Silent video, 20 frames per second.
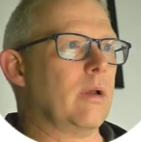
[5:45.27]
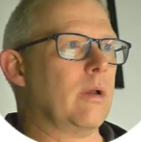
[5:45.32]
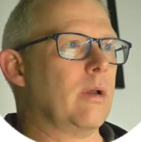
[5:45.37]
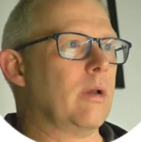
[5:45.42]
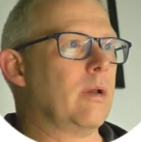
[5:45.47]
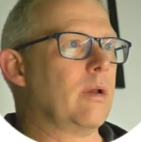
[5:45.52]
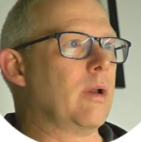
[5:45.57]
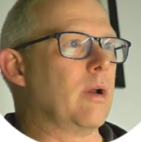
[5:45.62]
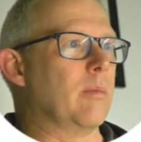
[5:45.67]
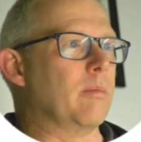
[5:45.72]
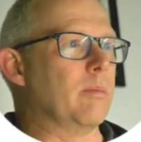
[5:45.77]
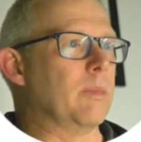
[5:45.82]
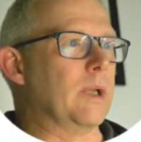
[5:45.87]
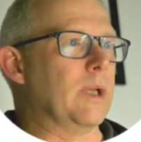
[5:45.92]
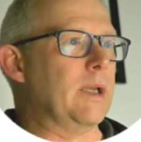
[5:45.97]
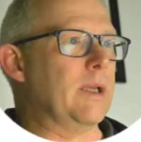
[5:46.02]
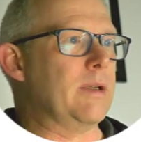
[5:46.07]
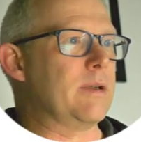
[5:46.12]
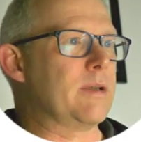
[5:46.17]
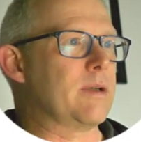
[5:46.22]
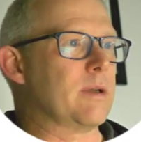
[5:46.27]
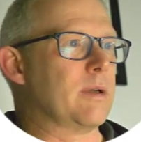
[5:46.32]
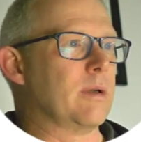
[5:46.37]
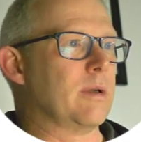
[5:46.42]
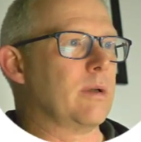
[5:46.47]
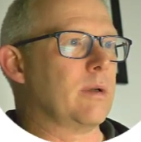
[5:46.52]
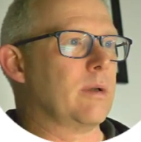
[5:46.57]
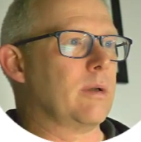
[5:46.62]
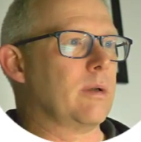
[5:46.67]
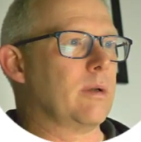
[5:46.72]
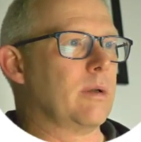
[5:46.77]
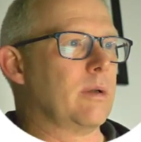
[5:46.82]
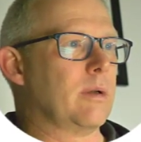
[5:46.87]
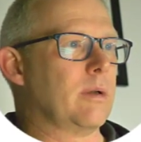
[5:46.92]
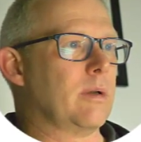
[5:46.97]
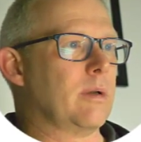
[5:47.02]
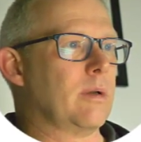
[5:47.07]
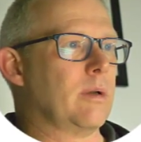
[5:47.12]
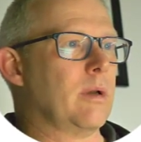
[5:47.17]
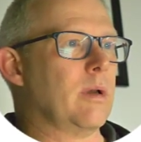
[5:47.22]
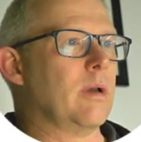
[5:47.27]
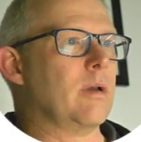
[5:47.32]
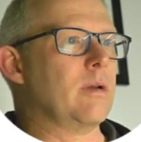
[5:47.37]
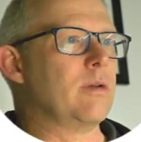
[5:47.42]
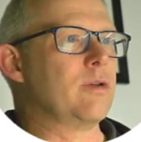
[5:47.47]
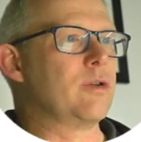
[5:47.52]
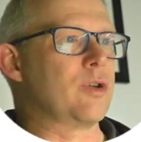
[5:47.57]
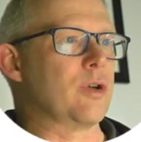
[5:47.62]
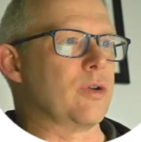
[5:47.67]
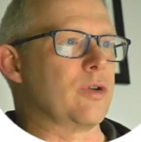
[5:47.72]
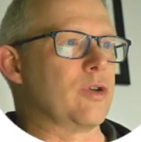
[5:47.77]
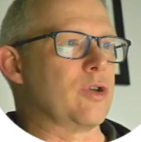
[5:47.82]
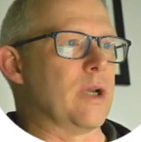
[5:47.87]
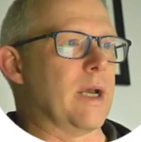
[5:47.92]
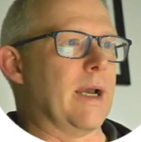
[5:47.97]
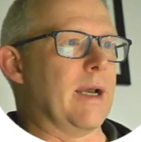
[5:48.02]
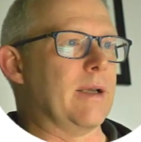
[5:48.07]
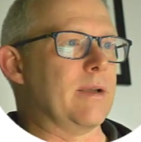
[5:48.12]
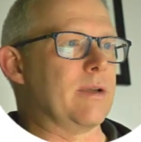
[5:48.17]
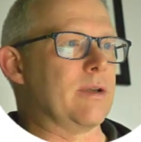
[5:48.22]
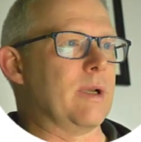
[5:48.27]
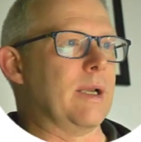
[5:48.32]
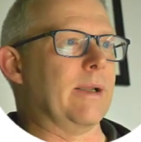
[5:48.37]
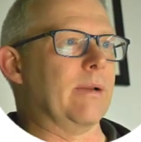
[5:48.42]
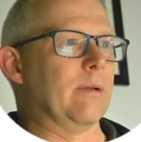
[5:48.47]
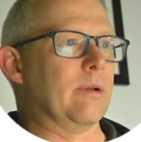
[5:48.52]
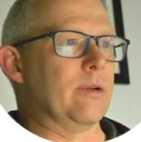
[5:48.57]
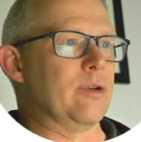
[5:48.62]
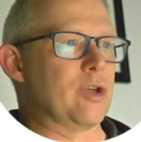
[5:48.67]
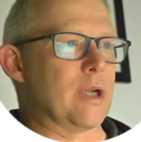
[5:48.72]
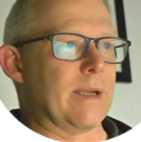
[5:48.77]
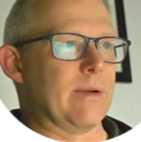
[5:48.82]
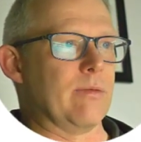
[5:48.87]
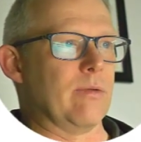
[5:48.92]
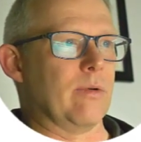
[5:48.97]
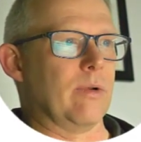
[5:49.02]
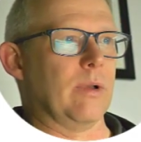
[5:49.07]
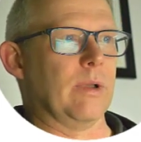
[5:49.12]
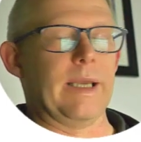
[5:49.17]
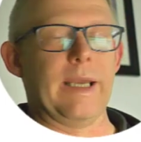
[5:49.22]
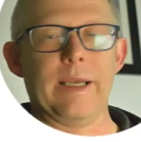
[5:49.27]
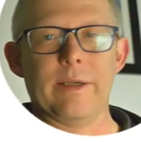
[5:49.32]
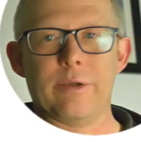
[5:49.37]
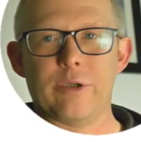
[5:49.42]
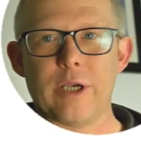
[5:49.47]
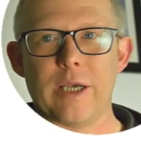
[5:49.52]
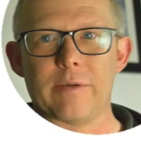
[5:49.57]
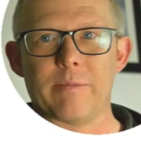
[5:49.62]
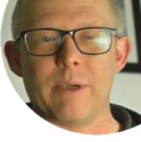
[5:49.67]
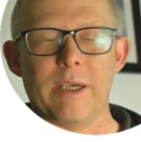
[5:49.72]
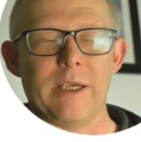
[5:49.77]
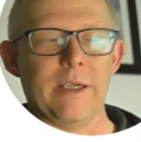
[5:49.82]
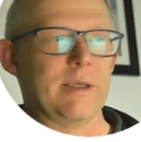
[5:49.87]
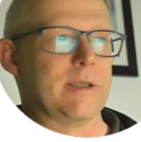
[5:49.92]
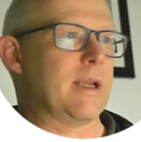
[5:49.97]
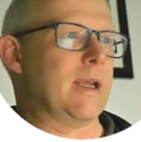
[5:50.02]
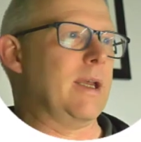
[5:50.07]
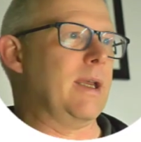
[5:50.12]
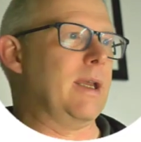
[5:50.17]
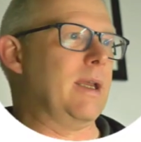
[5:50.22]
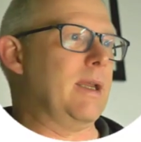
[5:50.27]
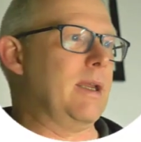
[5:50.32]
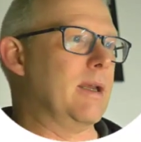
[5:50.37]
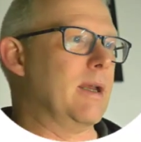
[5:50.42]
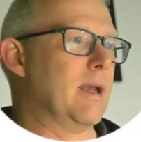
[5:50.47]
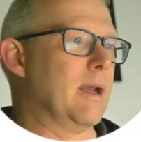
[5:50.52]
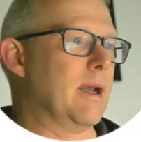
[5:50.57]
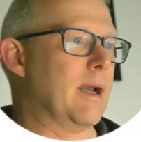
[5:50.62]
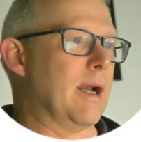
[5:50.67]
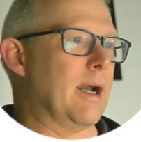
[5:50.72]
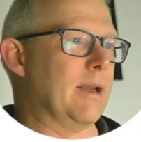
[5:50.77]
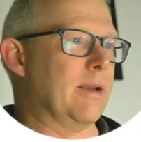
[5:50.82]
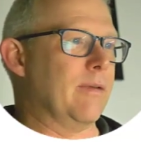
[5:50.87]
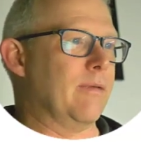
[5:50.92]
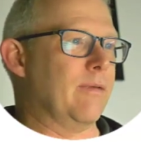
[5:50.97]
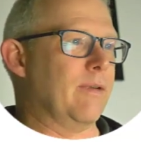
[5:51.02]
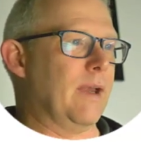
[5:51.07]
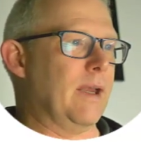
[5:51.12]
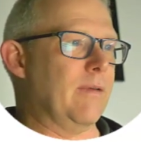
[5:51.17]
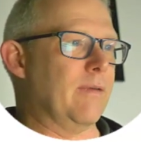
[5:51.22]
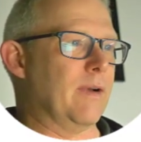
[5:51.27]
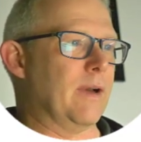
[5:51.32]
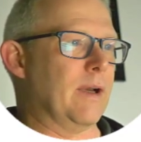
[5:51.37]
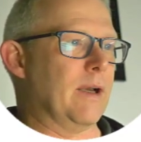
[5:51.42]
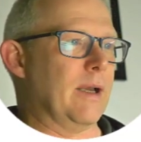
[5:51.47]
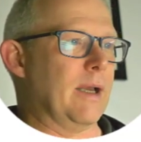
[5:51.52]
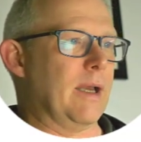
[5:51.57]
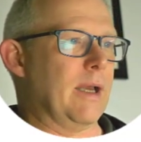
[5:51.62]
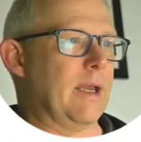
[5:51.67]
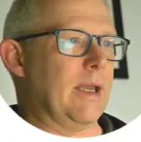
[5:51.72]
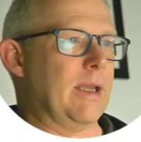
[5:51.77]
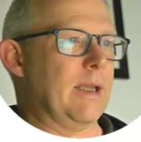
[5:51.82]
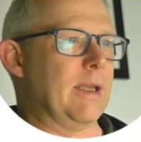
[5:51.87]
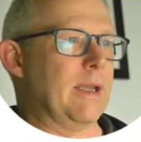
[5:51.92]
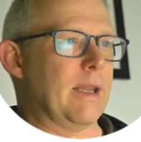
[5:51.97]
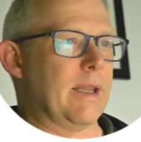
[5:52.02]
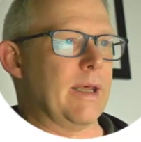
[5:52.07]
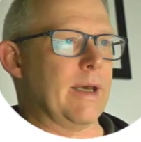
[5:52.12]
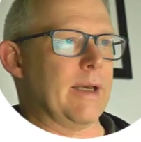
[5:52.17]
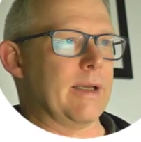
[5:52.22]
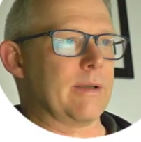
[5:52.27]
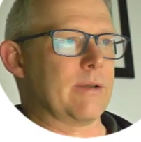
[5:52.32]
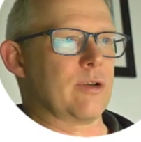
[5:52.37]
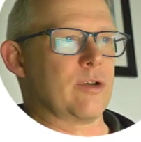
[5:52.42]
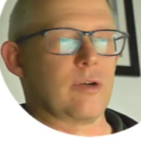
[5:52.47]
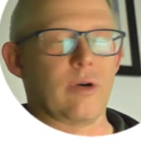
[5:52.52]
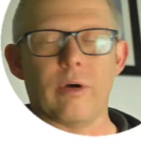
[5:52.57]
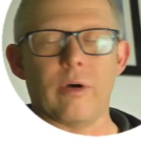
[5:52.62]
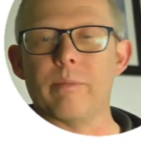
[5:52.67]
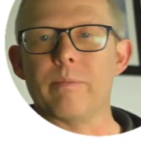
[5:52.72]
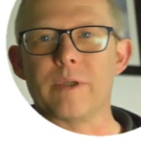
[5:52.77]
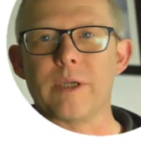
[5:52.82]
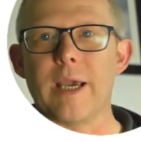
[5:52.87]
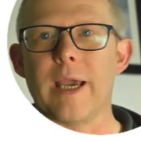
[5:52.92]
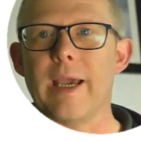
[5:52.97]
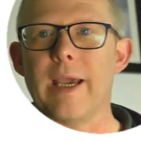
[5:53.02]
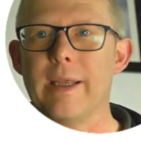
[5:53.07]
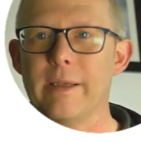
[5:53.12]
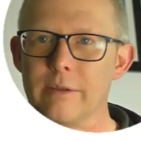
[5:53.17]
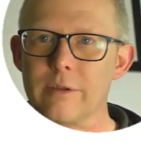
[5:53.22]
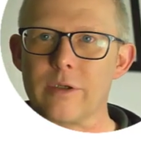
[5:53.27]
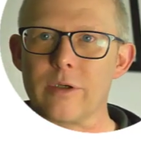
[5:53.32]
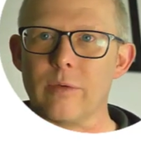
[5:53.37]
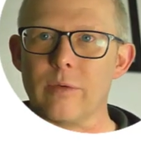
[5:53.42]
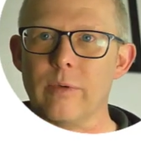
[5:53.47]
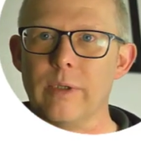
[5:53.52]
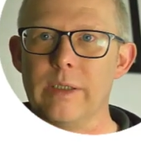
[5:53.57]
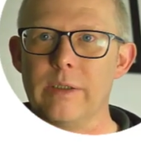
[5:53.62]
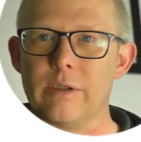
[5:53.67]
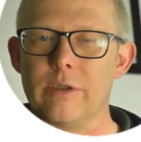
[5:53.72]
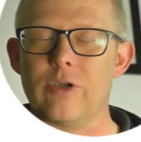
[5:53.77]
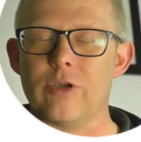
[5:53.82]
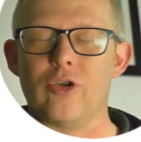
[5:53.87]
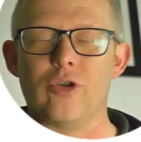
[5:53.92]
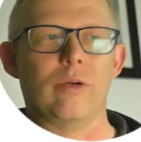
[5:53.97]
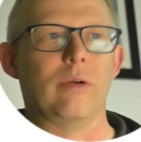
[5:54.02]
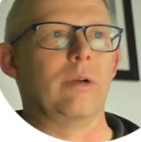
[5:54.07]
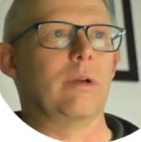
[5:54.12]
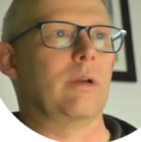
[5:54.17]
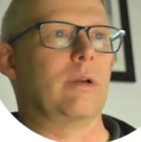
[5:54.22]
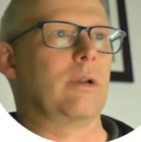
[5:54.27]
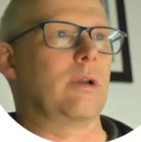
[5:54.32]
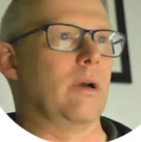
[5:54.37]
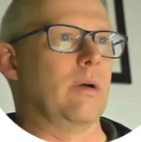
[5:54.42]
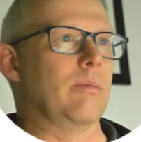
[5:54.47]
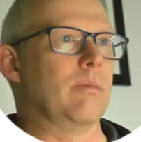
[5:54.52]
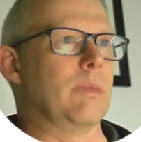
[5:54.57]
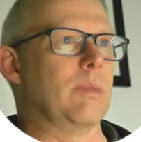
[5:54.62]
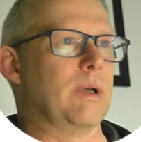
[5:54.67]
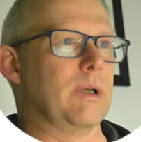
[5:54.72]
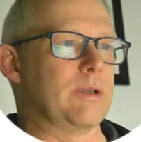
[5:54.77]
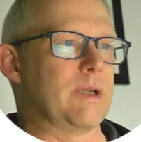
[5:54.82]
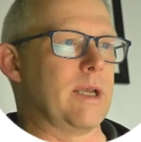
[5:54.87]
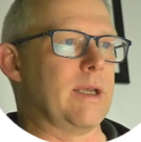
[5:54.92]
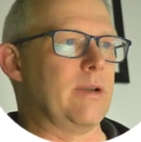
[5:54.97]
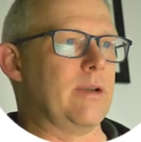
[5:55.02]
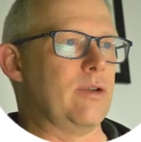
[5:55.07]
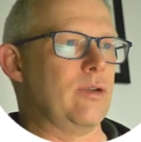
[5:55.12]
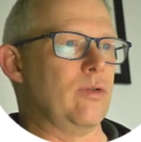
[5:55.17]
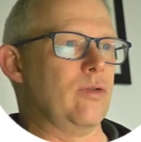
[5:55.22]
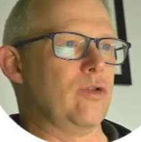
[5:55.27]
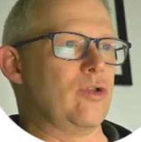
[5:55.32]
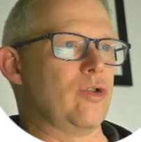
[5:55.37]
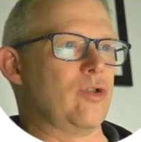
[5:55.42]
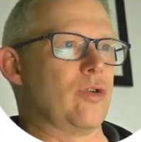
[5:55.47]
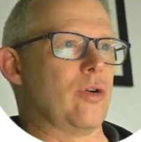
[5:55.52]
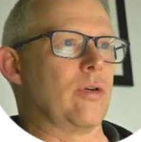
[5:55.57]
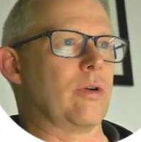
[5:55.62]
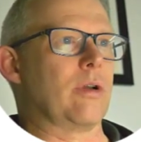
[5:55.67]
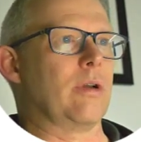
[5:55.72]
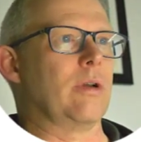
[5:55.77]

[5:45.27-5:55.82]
companies such as Legal & General, HSBC and Aviva in that top 10, so it shouldn't come as a huge shock